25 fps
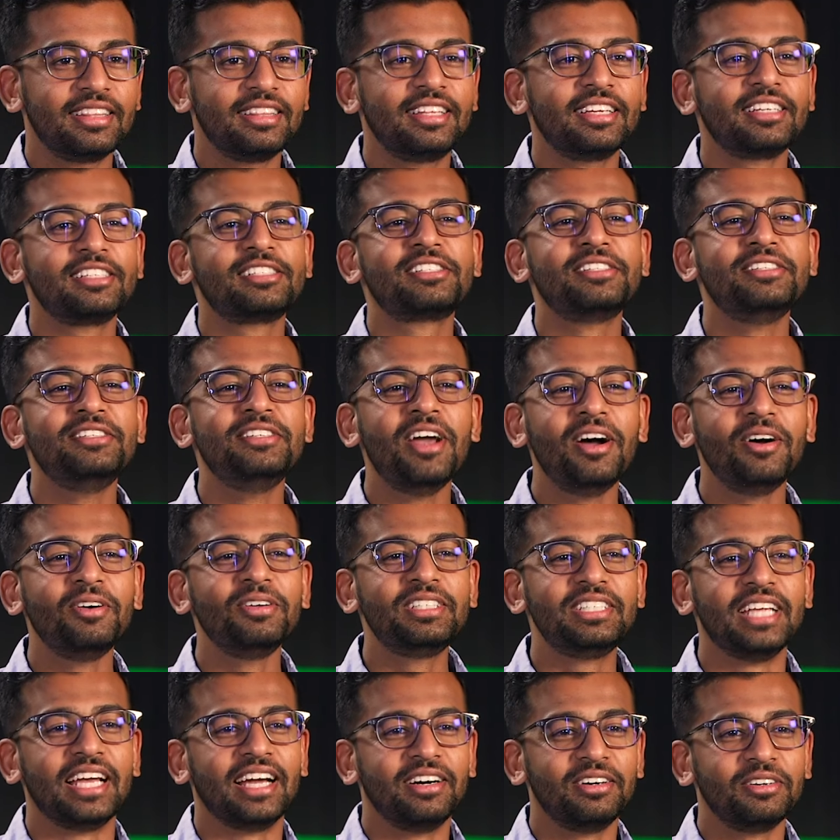There's no
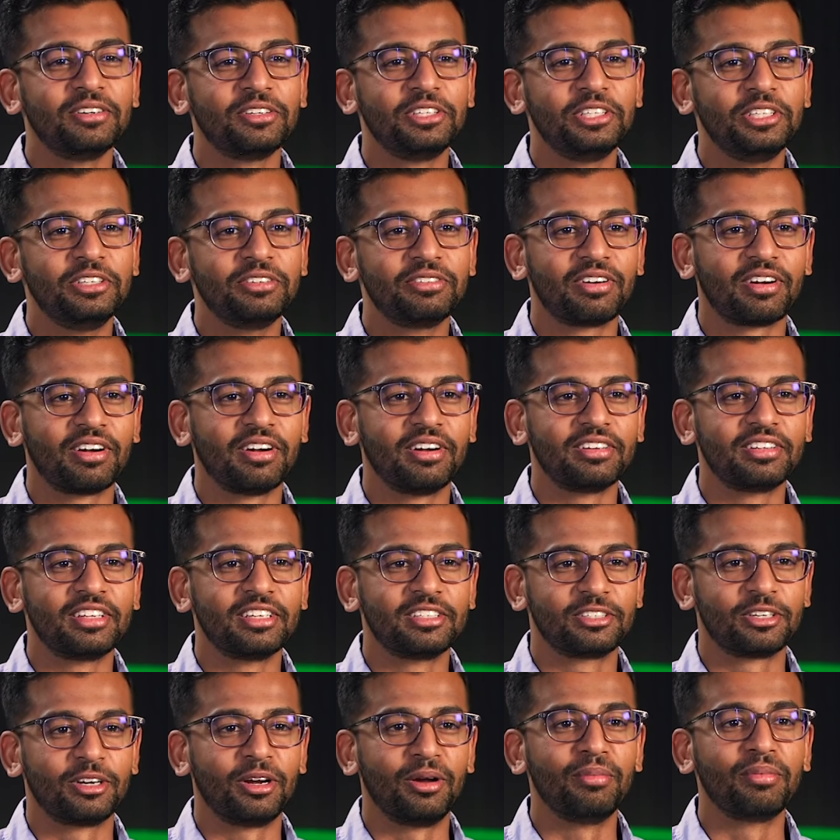doubt you've heard the
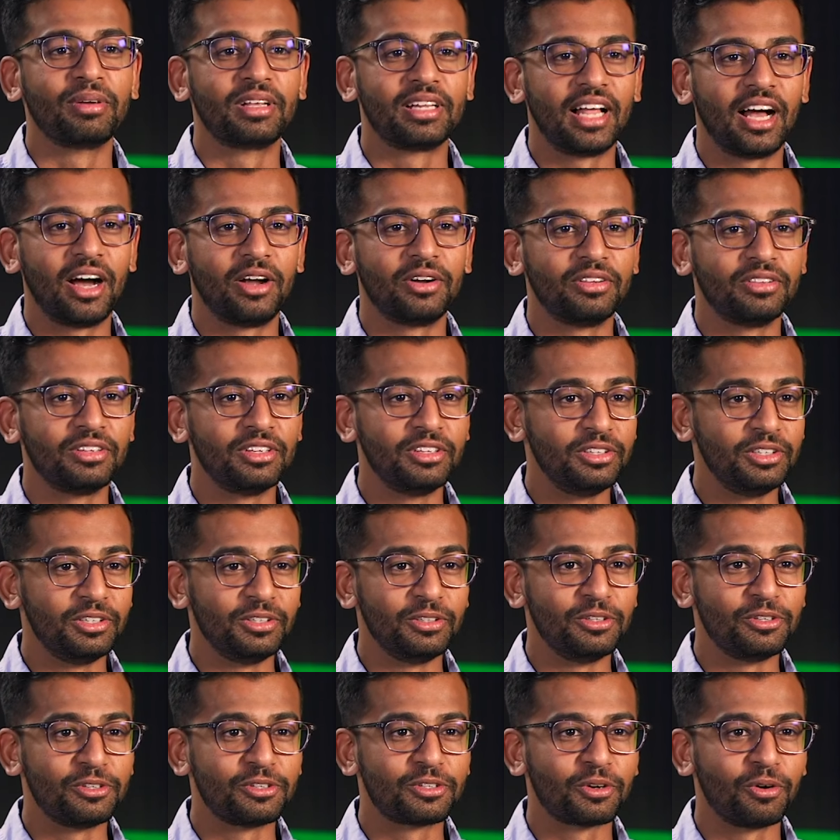term cloud in the
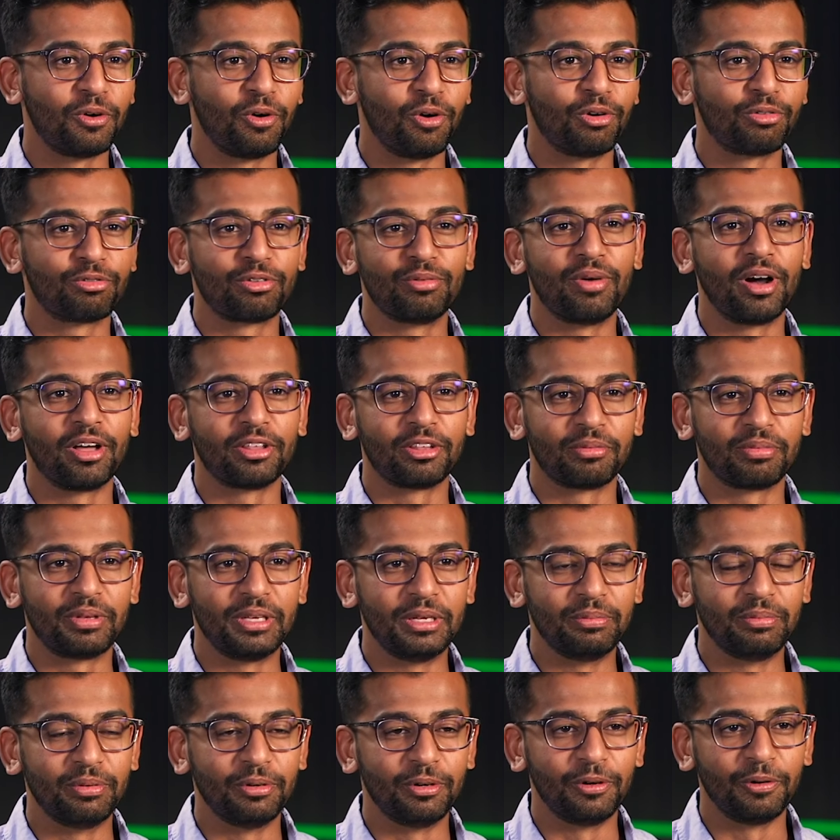news or from other
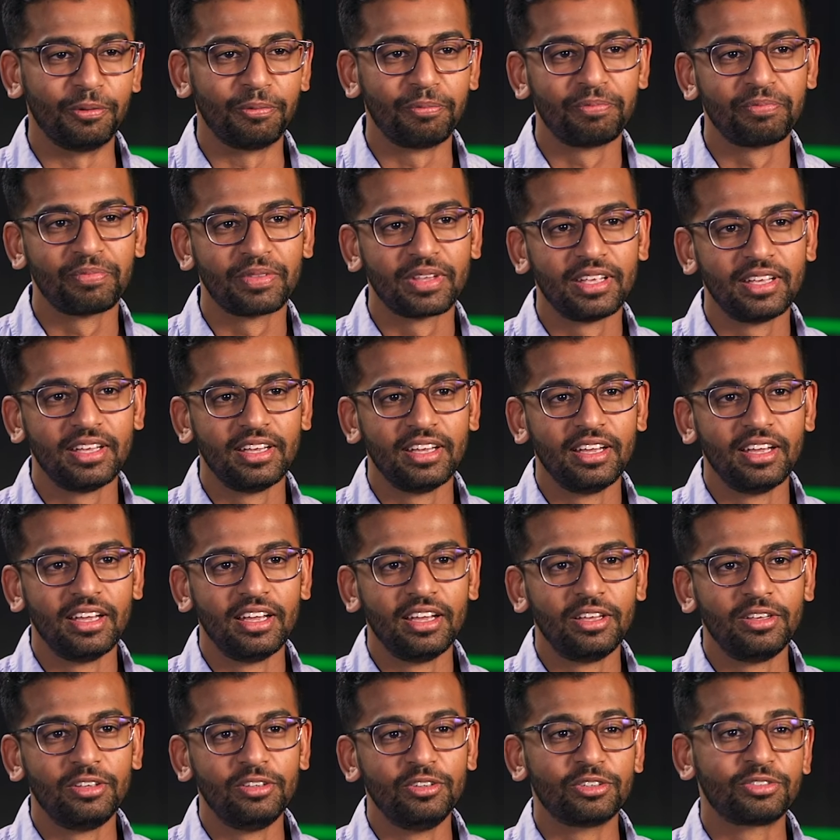people.
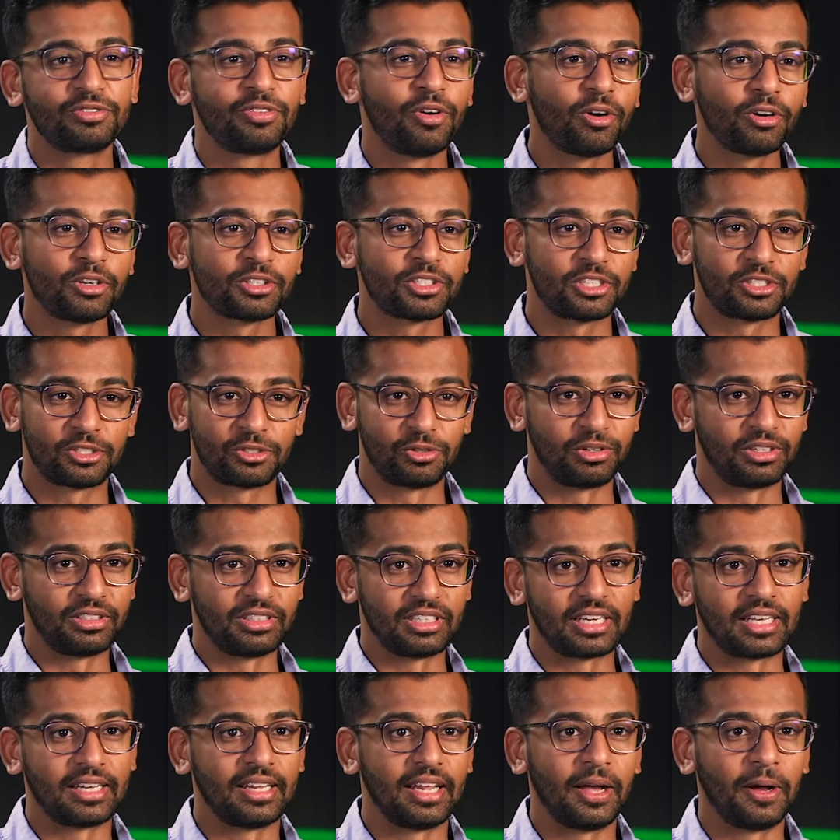Your photos are stored in
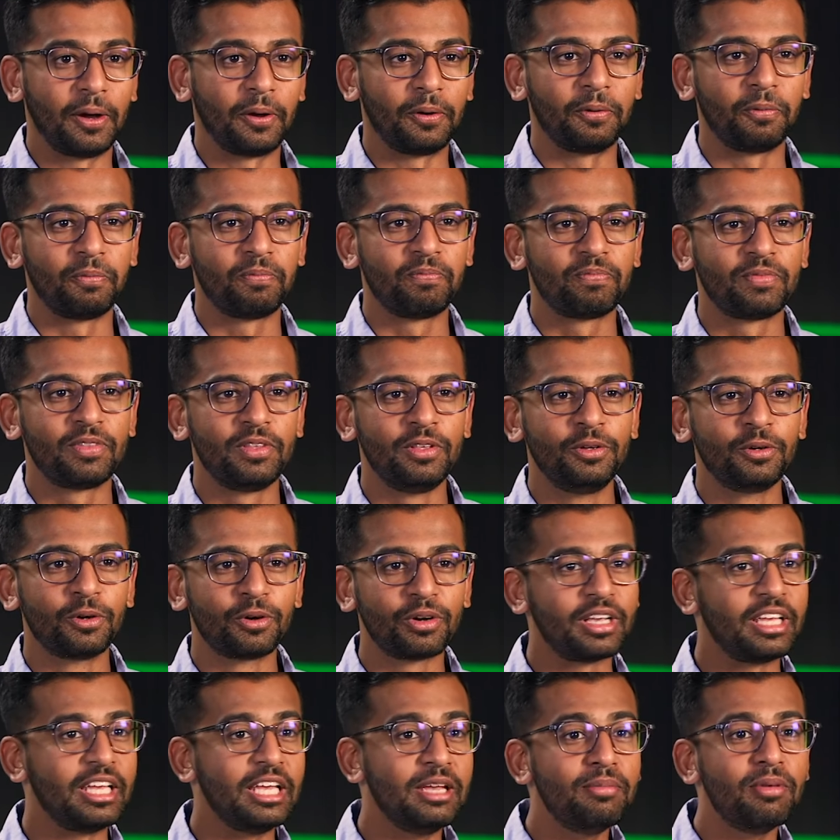the cloud.
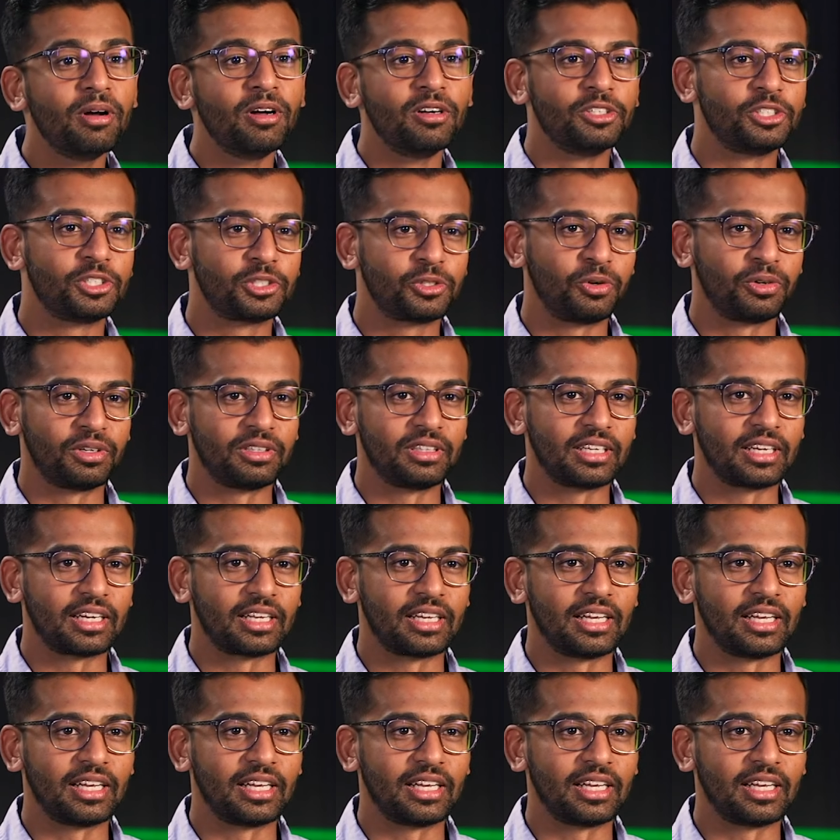Your email is stored in the